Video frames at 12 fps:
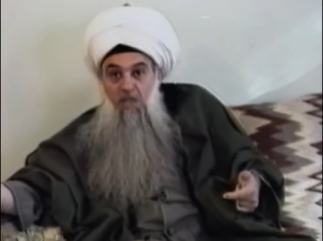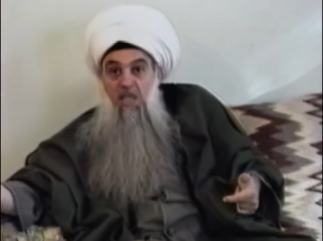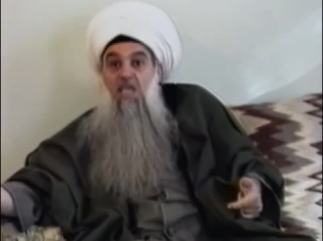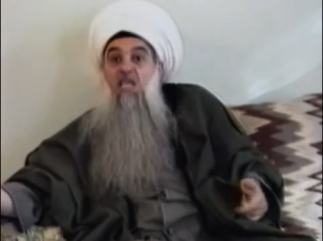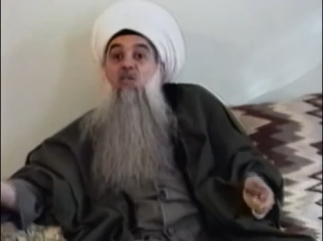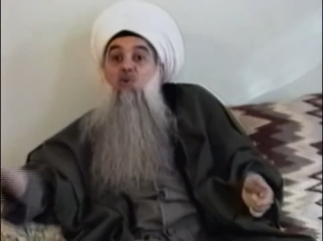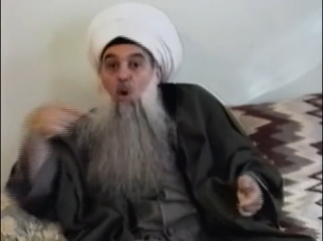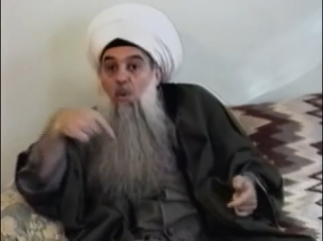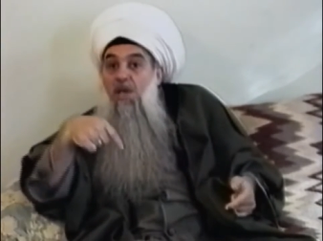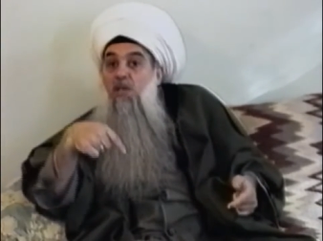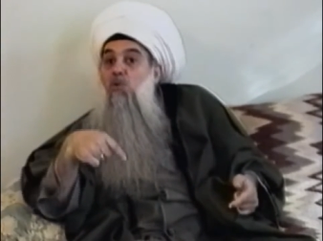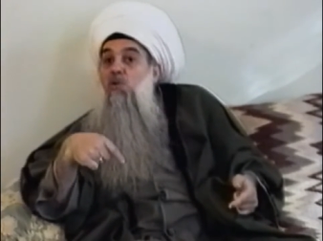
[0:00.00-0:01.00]
he is
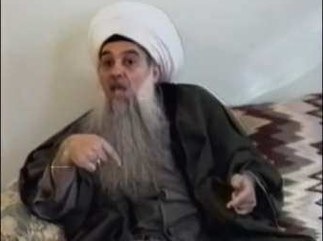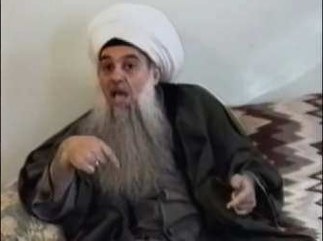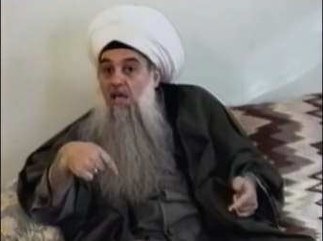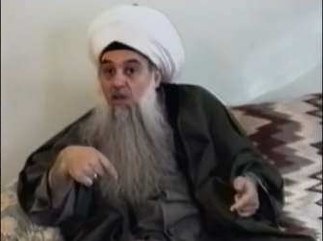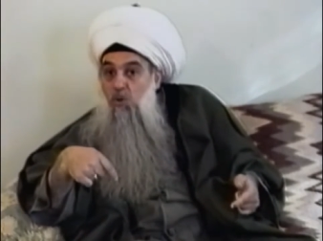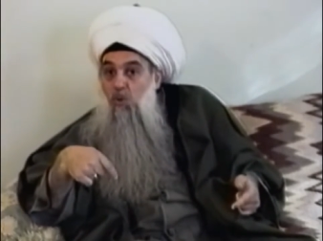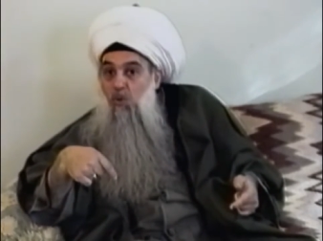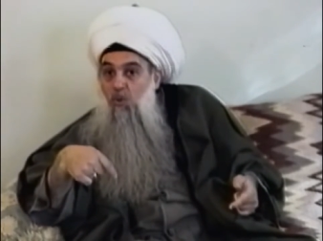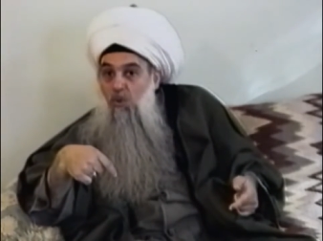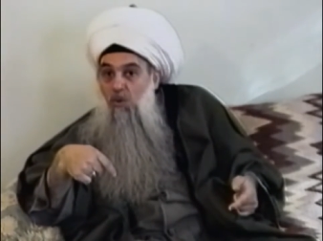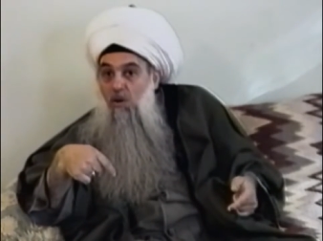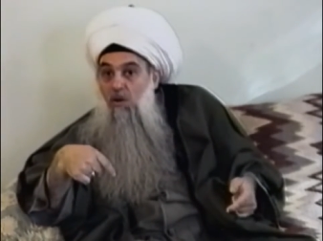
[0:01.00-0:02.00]
going to take you
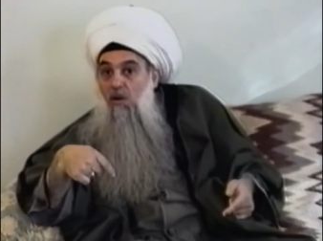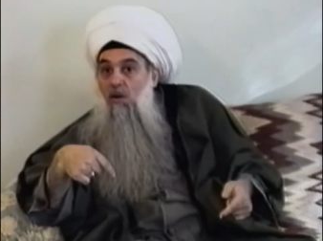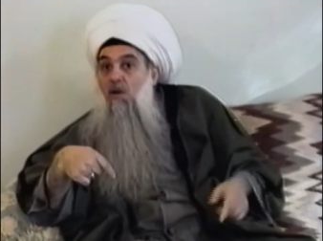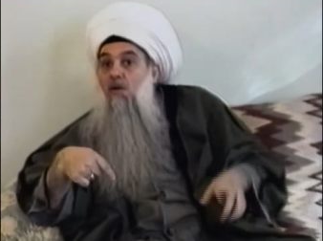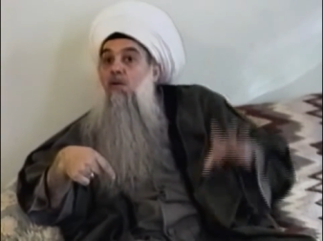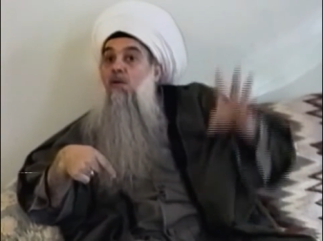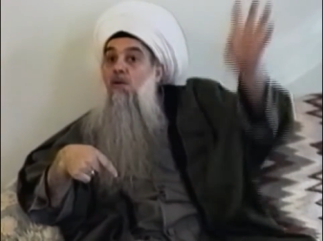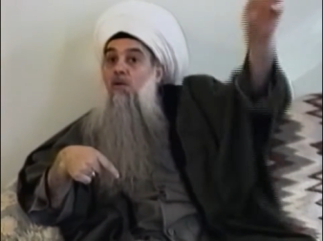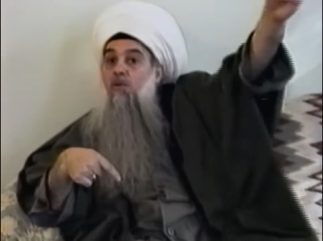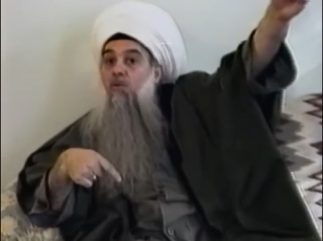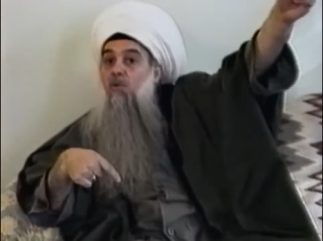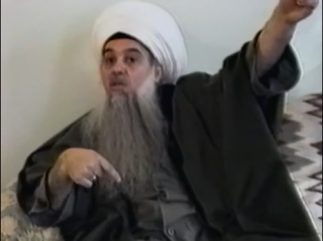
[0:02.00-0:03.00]

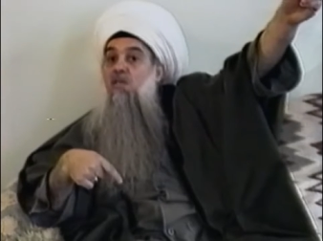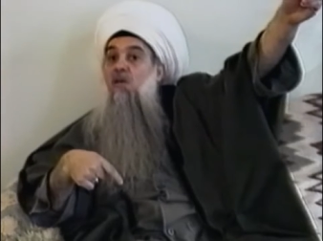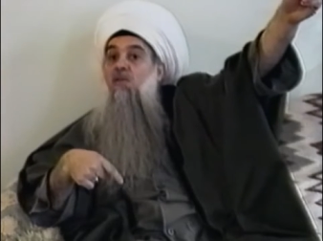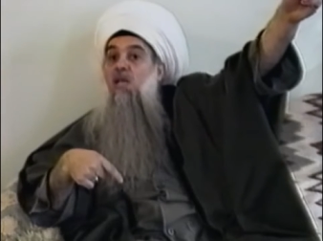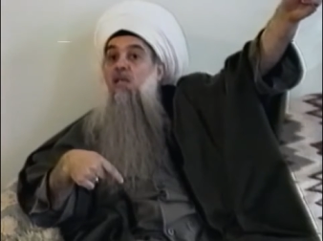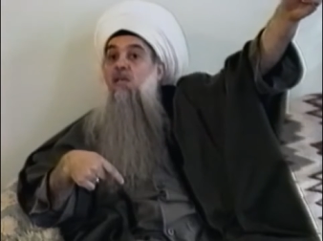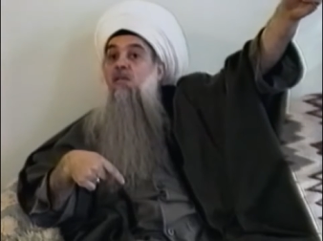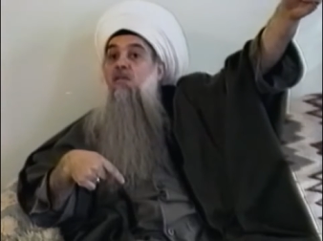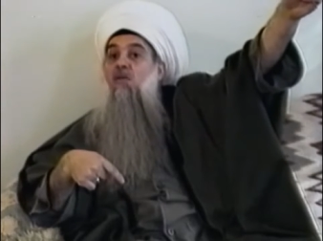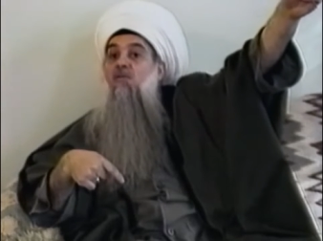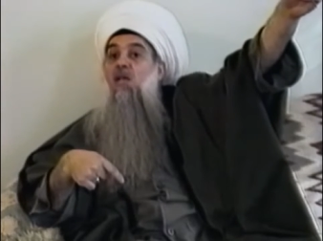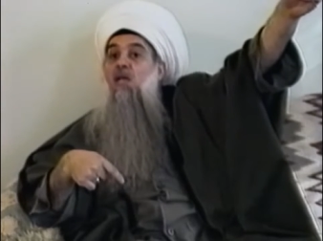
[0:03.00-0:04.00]
to the
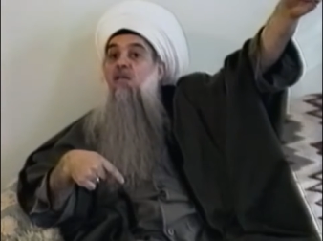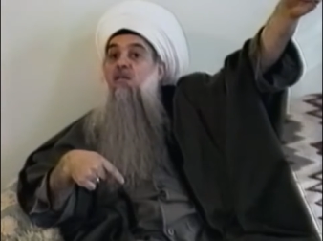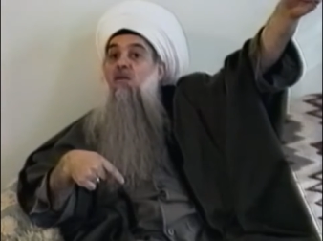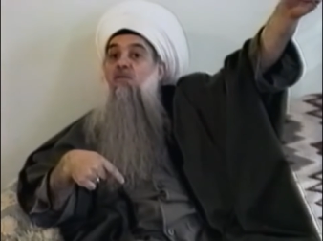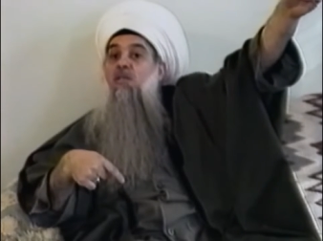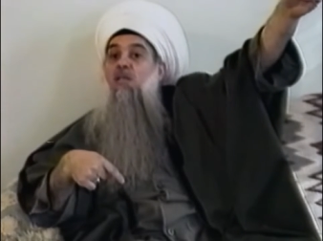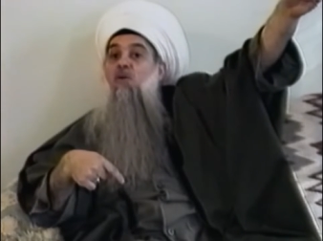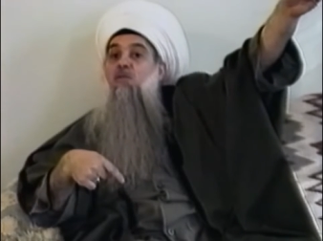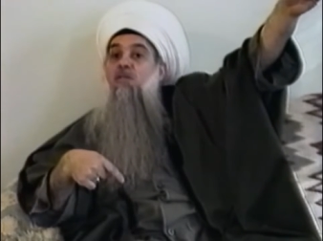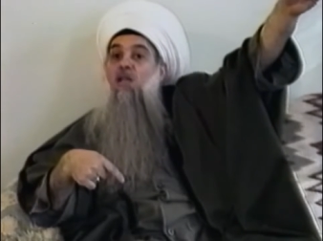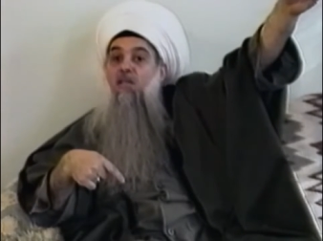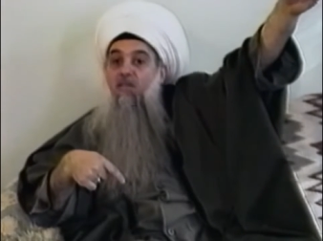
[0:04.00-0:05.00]
7,007 7,
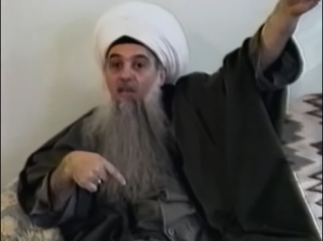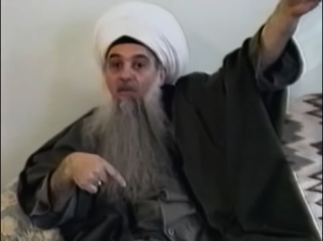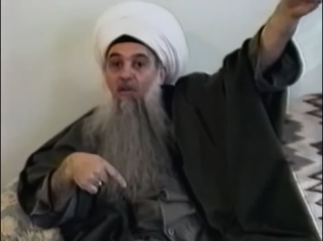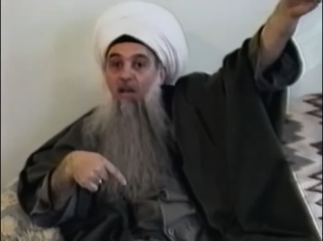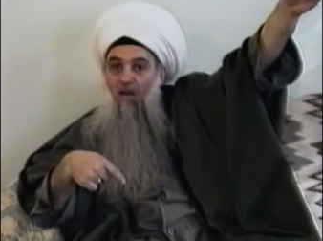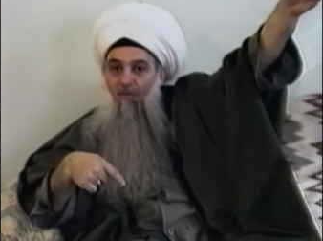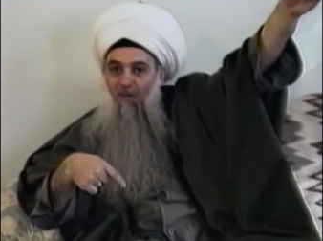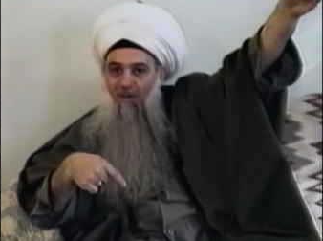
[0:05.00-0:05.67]
7, 7 level.